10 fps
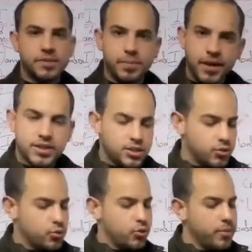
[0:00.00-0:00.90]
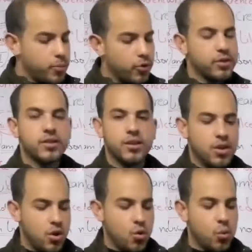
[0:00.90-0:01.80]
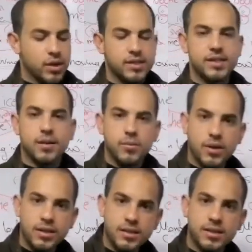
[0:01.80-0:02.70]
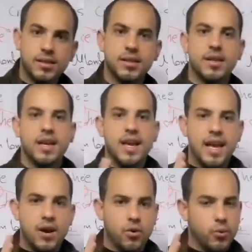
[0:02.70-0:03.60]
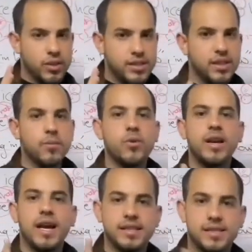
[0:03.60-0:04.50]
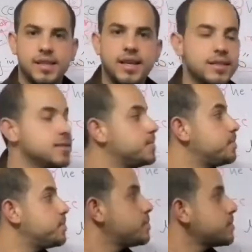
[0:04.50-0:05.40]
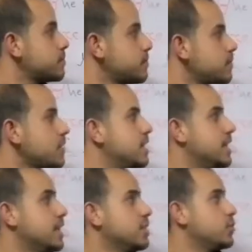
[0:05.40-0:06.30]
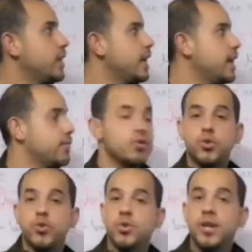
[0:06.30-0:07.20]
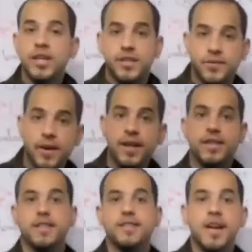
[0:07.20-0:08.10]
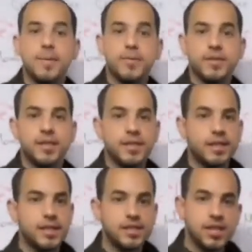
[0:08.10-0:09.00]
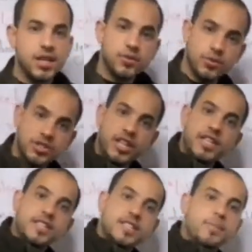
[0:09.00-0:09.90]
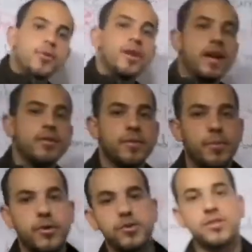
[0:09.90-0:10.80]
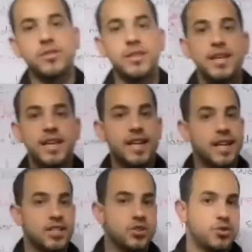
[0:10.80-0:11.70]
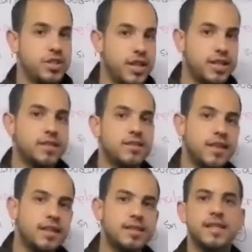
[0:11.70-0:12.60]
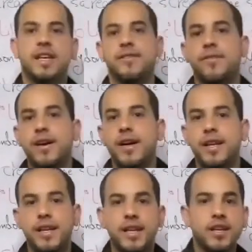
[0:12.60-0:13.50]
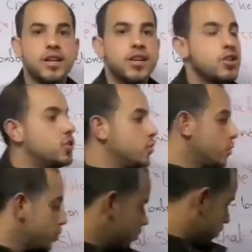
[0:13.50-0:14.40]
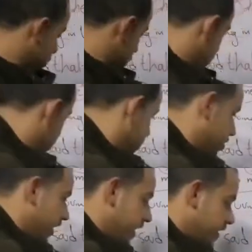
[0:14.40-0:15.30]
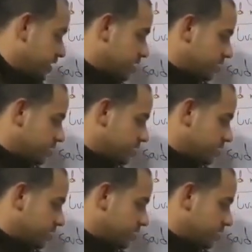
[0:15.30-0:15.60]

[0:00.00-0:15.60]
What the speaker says: speech to report what someone has said, and we have to define the type of the sentence, to change the pronoun, the person, and to change the tense, and finally to change the